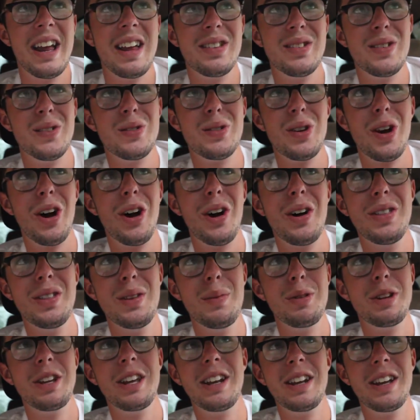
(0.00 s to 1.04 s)
as you saw in
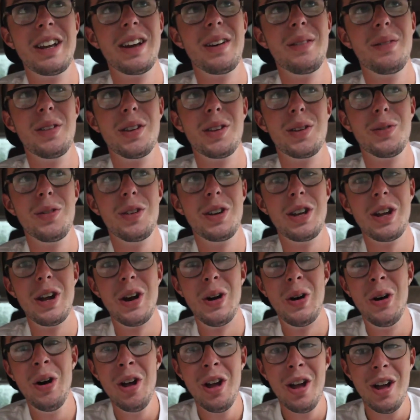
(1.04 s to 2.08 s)
the beginning of this
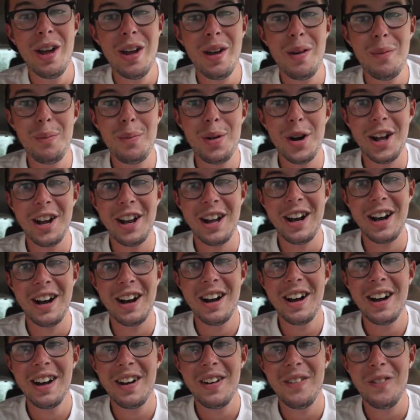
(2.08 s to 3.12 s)
video,
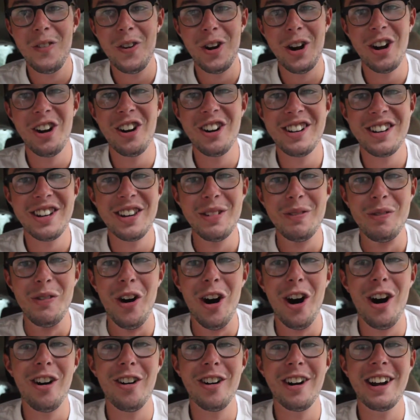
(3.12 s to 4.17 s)
but we're going to the
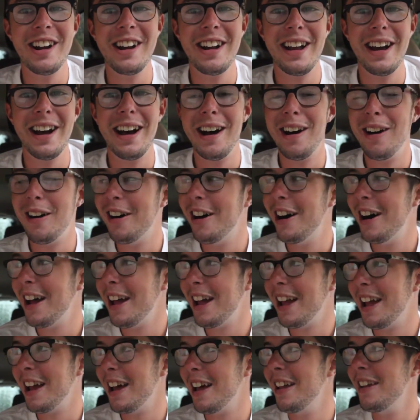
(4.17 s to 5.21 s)
mall right now,
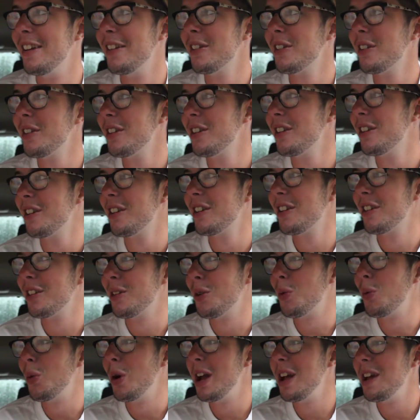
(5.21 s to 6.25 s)
and
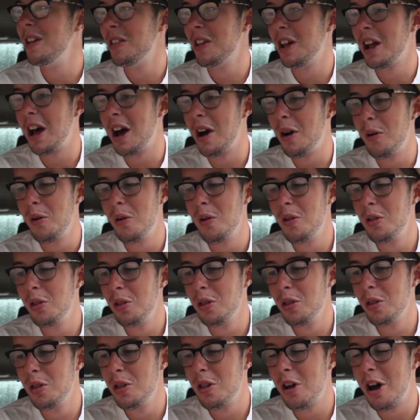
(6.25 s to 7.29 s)
the way that
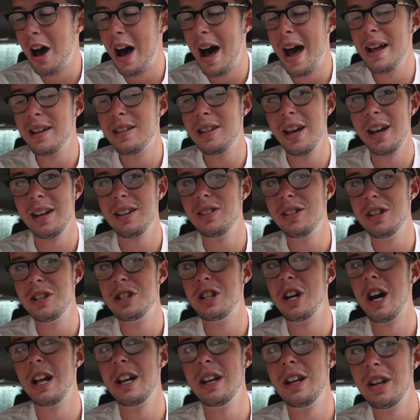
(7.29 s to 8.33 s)
I texted
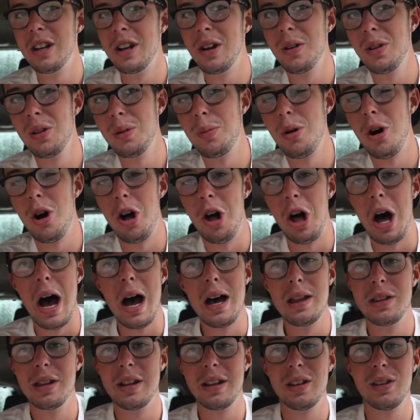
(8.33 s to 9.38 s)
Johnny to go to the mall,
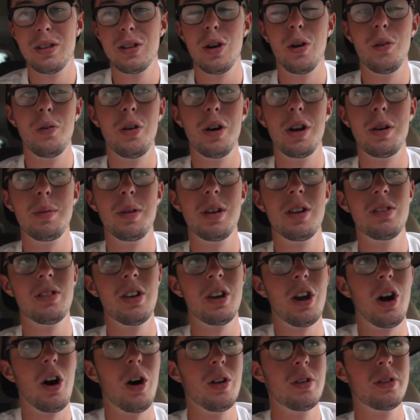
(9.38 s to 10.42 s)
I think is so funny, because
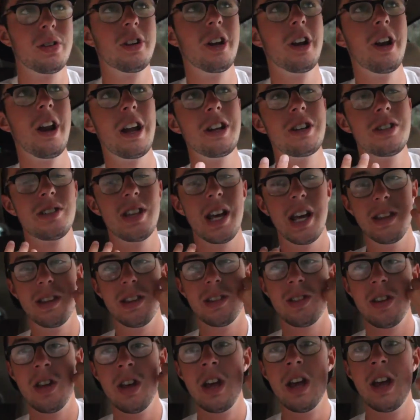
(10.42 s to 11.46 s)
like all of a sudden I just had
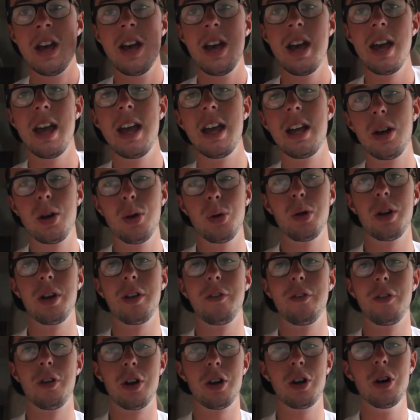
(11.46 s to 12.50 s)
this
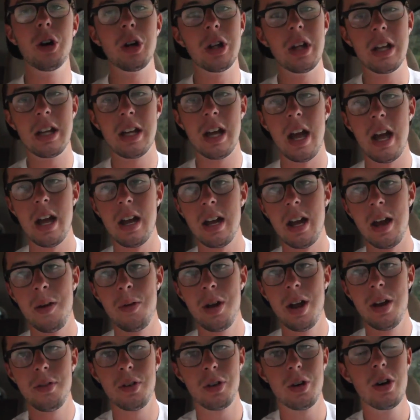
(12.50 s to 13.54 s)
inkling for cookie cake, and
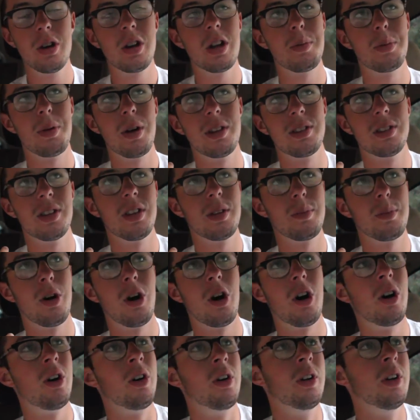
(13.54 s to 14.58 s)
we have a cookie place at the
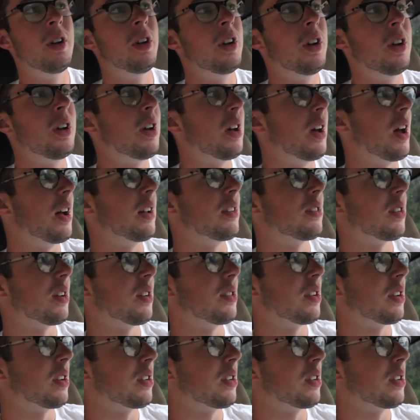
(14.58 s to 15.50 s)
mall, and so I was